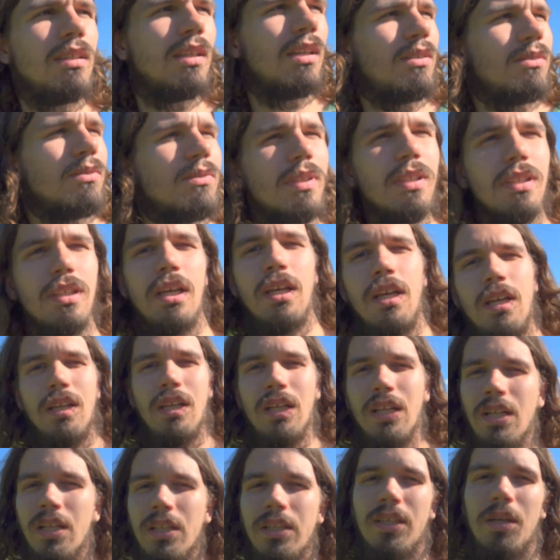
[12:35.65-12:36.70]
out.
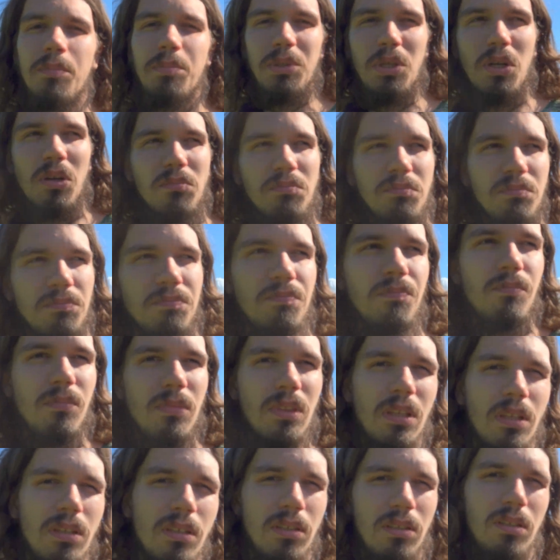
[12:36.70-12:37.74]
There become
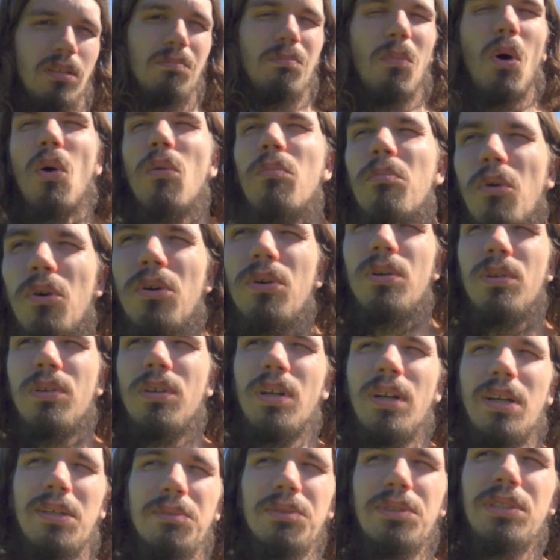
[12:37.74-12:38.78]
more and more
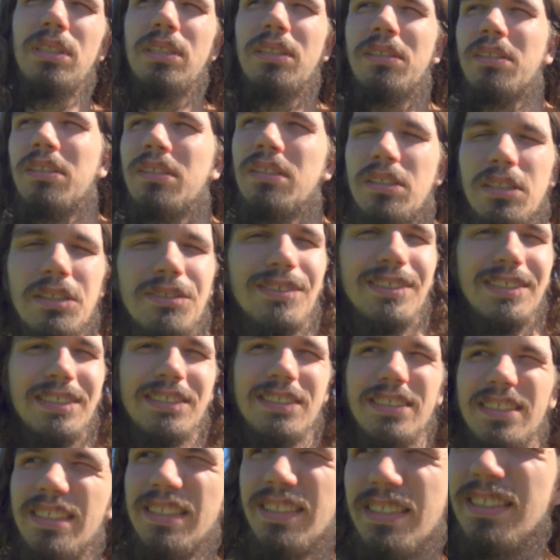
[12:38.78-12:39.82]
housing
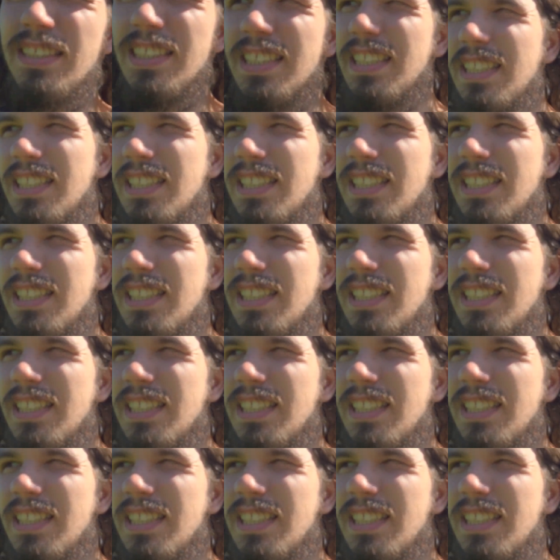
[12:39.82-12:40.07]
situation here,